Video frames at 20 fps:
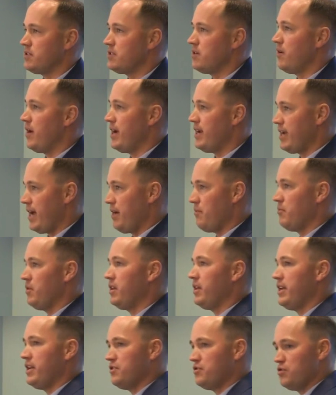so I
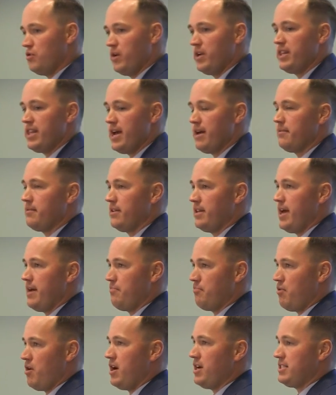really enjoyed
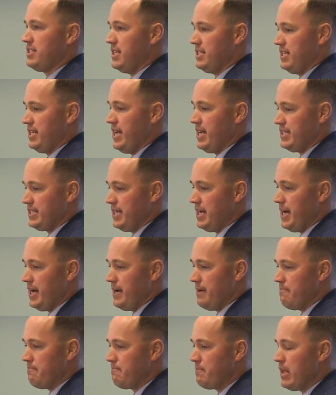that process and that
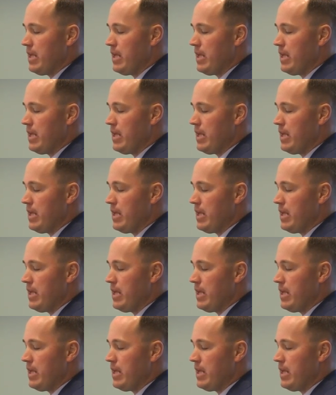time.